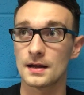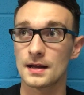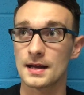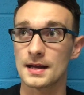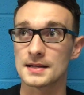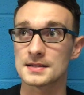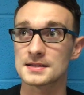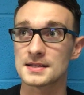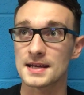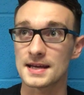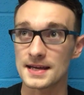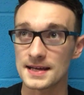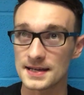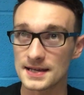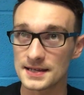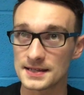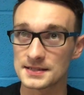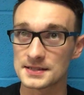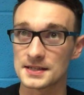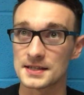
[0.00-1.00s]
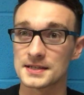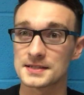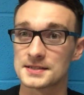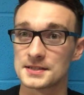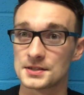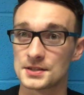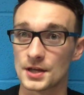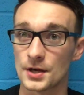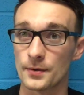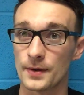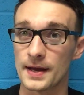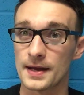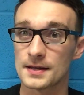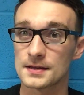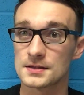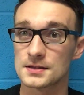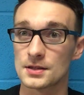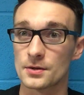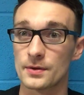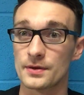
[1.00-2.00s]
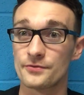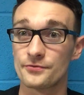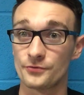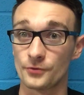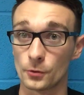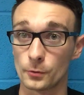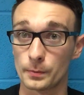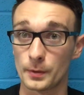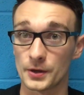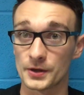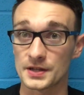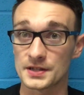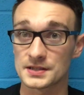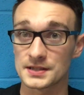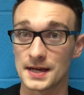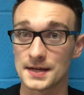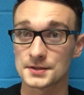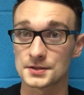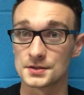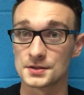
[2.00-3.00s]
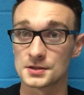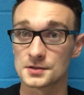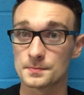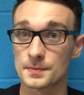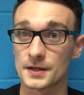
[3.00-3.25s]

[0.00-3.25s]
it's easier to do it doing full body sessions,